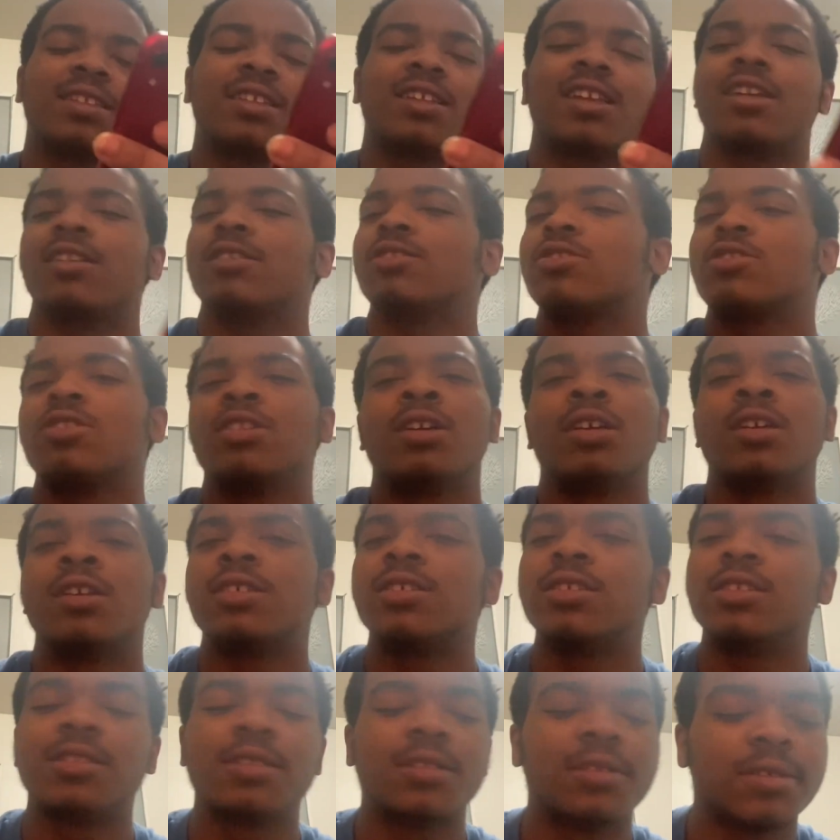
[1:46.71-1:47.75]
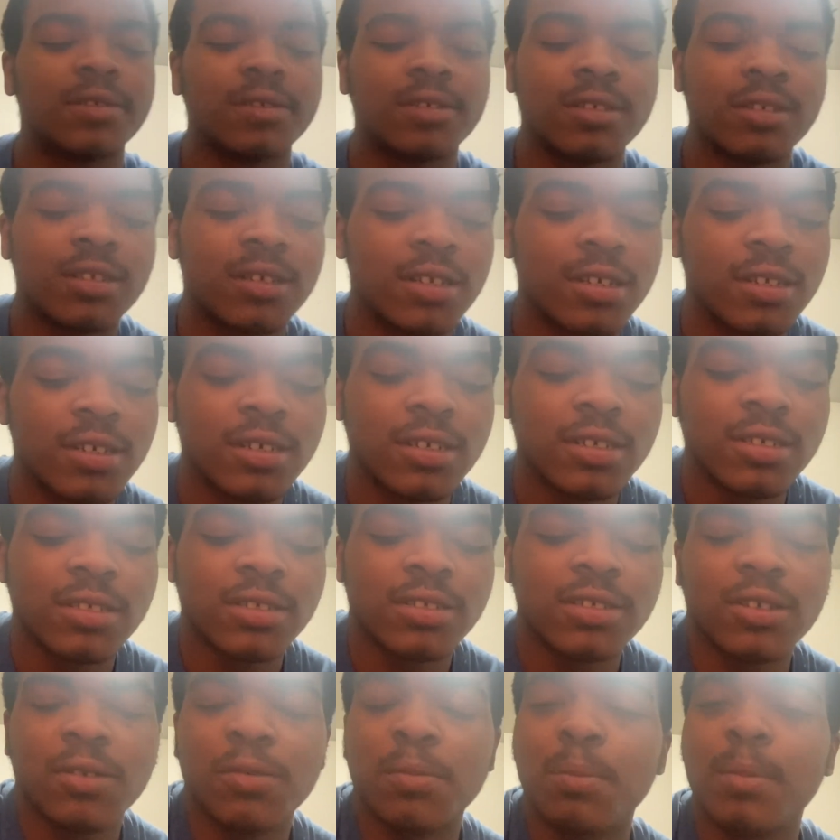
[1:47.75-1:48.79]
That's crazy.
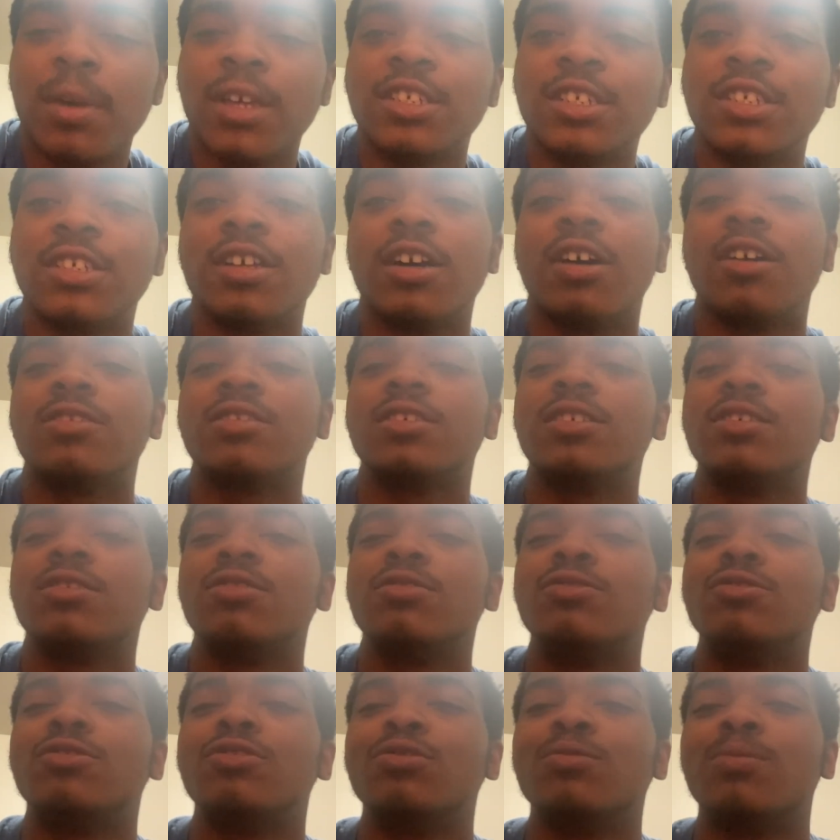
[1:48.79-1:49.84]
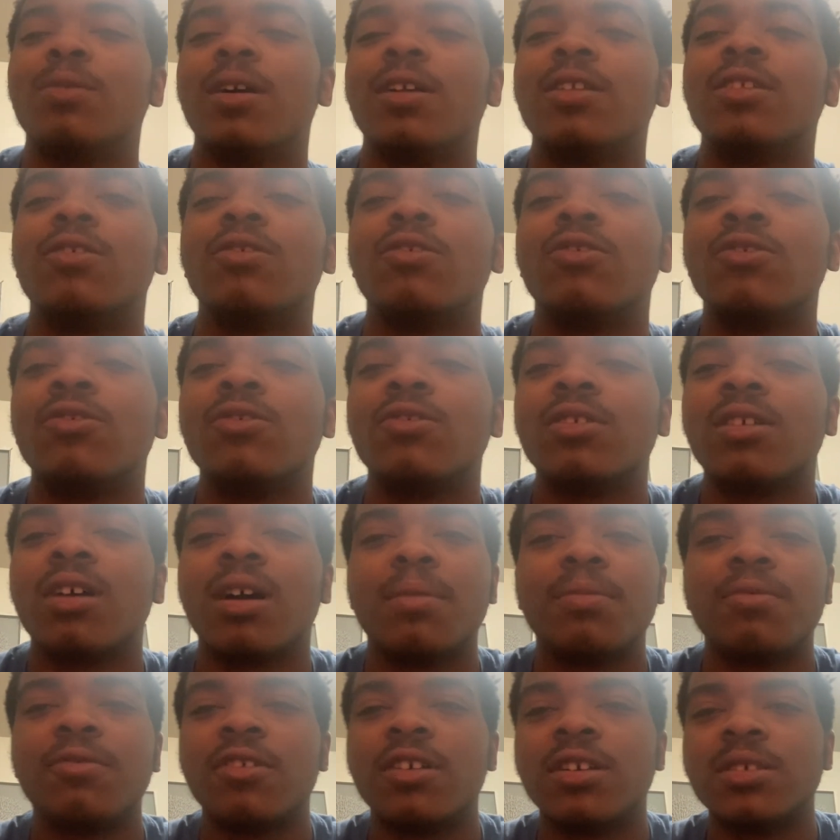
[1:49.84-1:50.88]
So make sure y'all tell YouTube I don't own
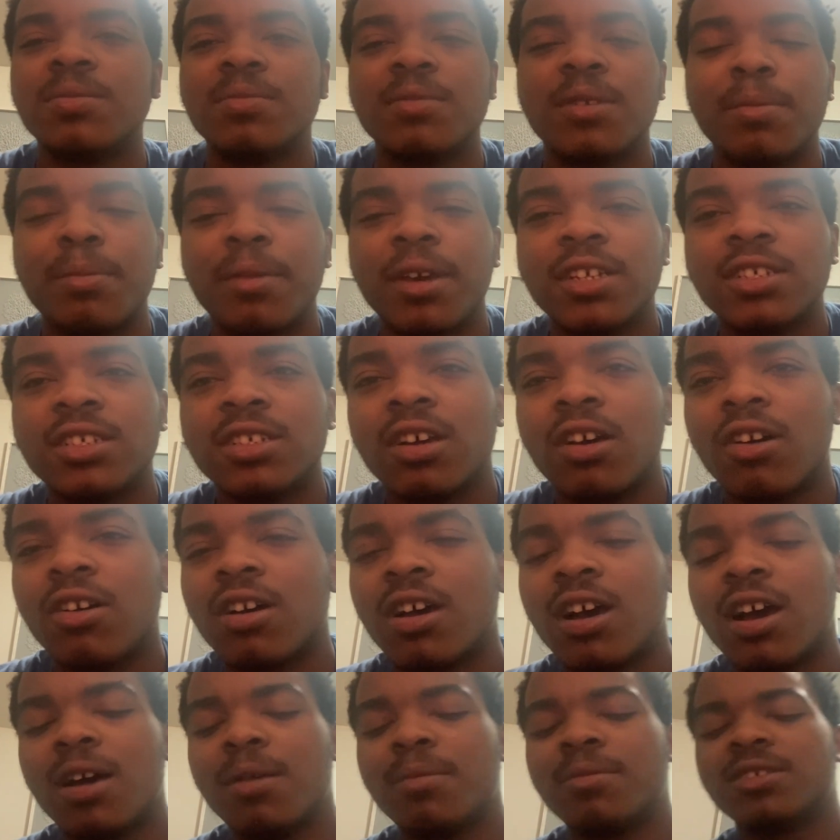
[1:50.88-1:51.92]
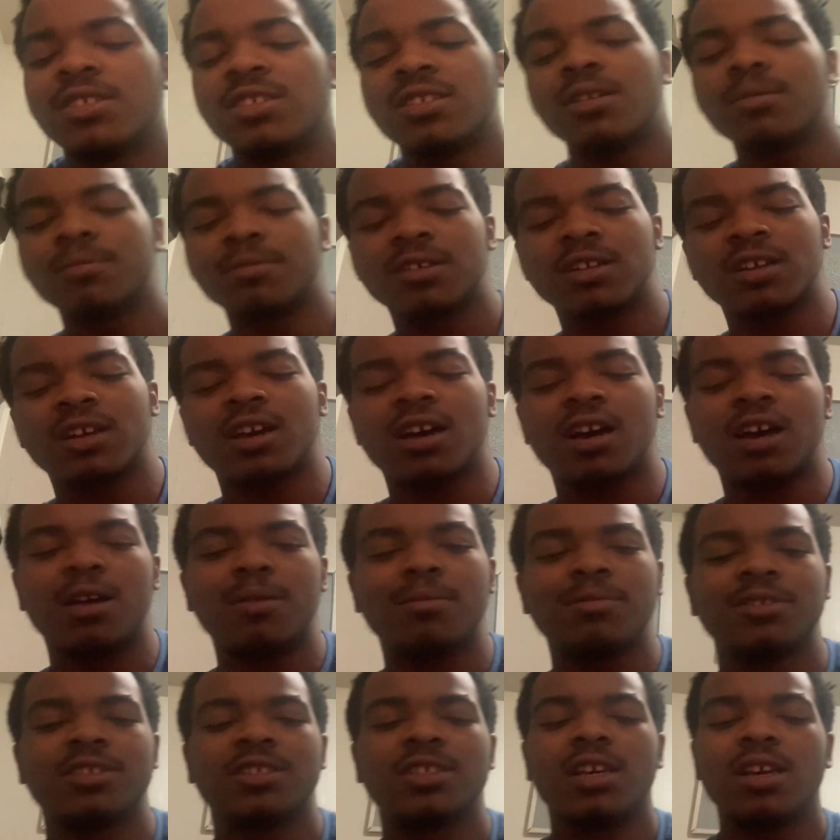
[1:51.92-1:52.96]
copyrights, man. Make sure y'all comment some in the
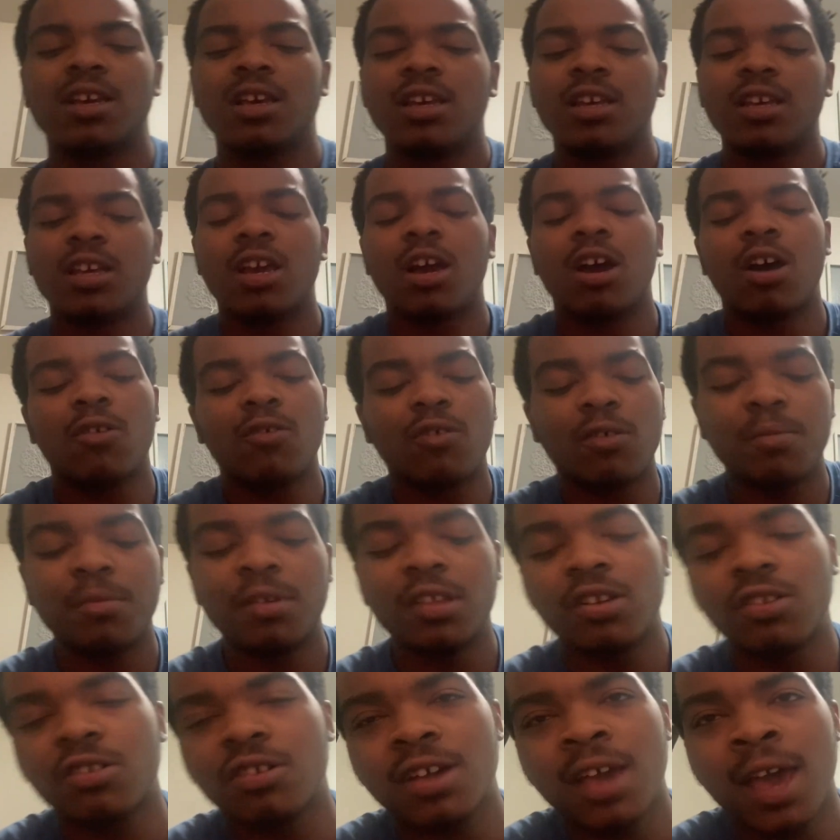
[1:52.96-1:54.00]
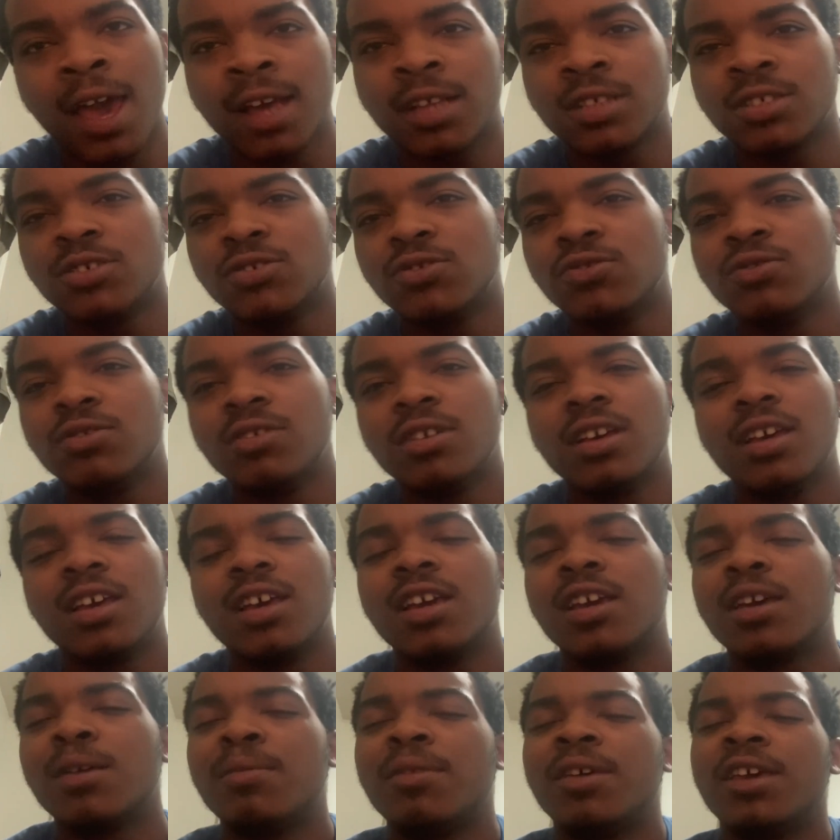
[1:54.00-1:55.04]
comments y'all want me to react to. It
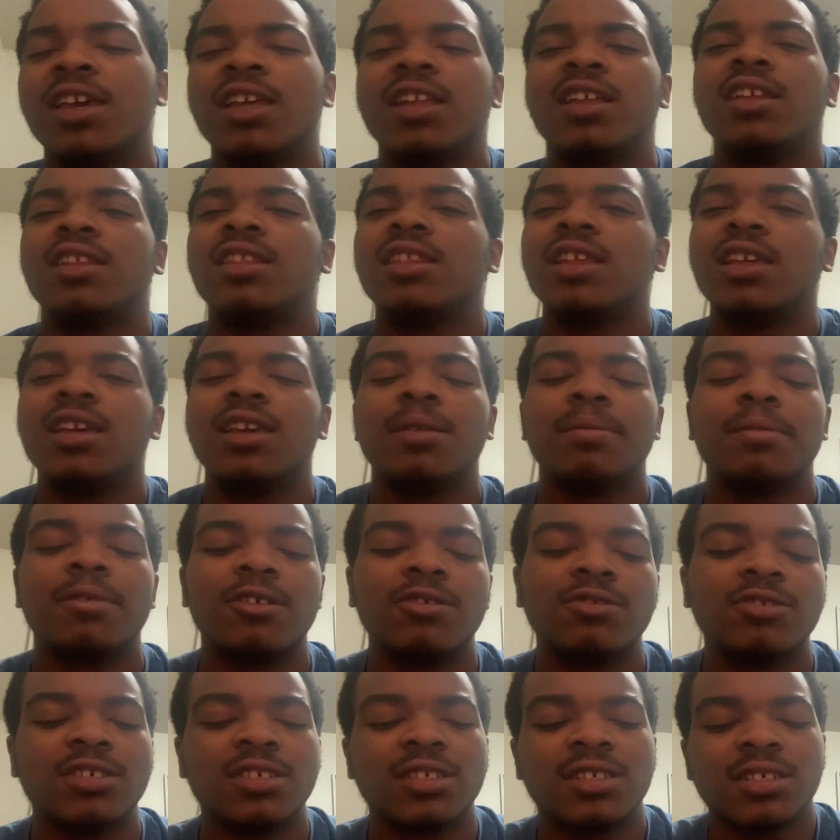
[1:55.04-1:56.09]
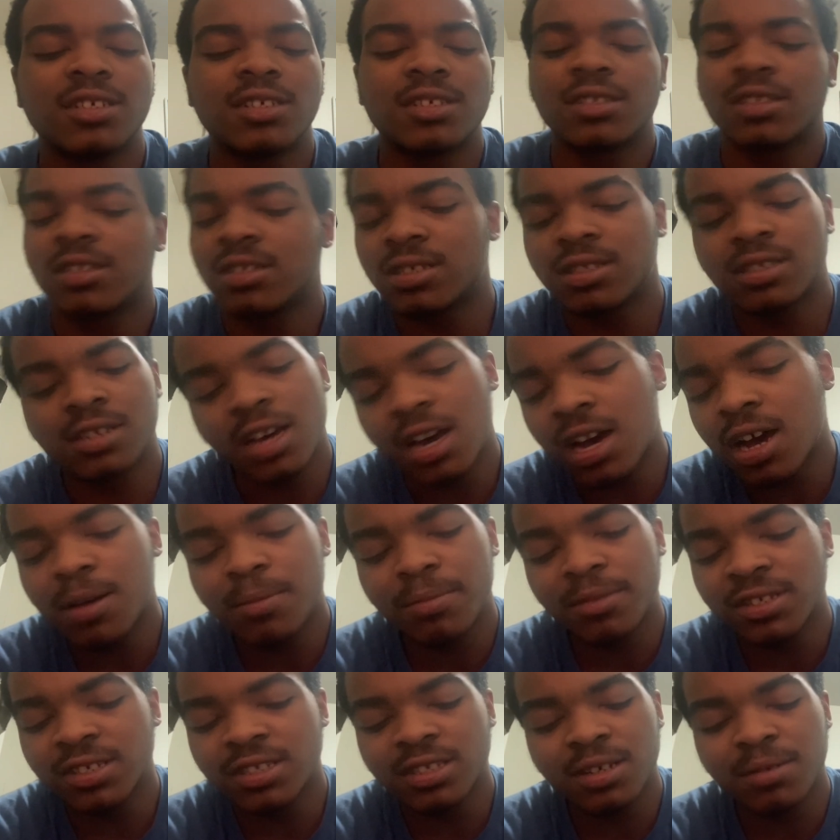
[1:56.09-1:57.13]
could be anything, bro. Just
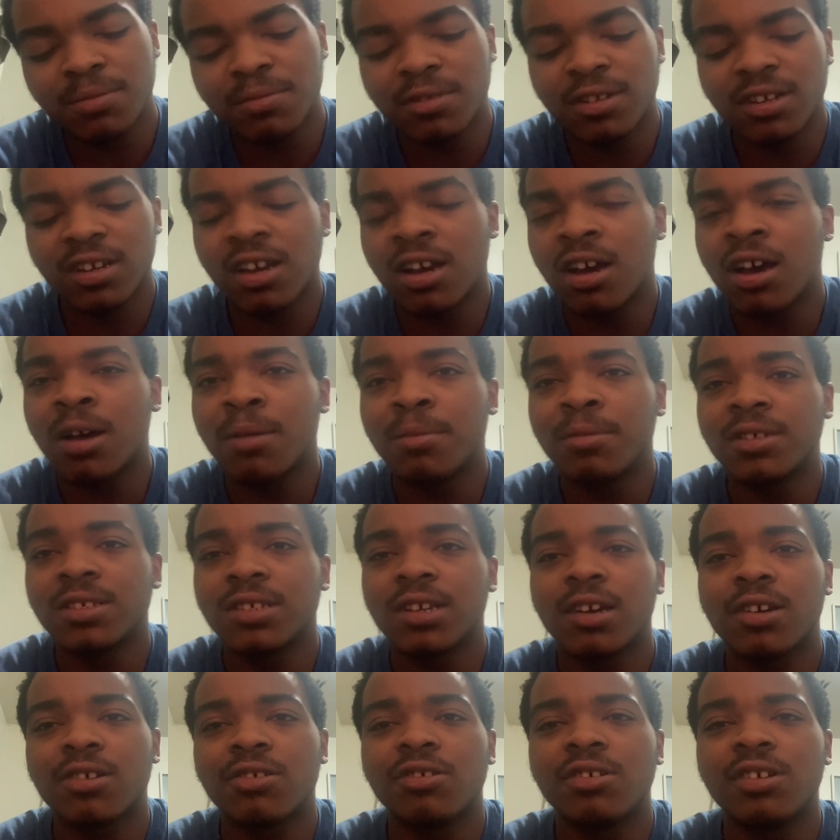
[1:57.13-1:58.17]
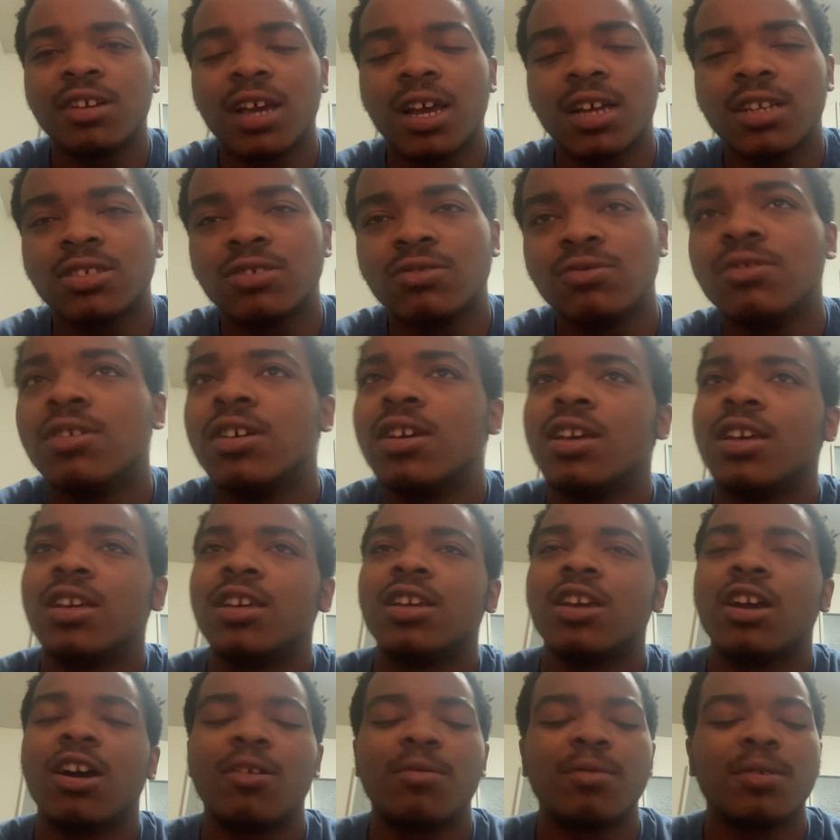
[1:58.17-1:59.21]
comment some in the comments I could react to.
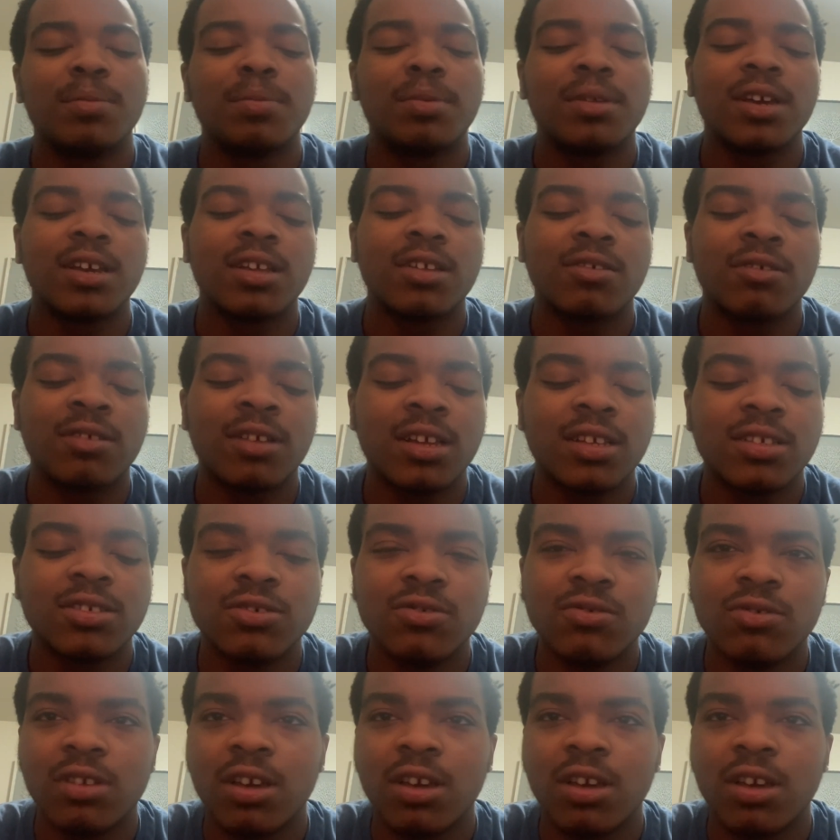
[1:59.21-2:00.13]
Y'all be playing on that too.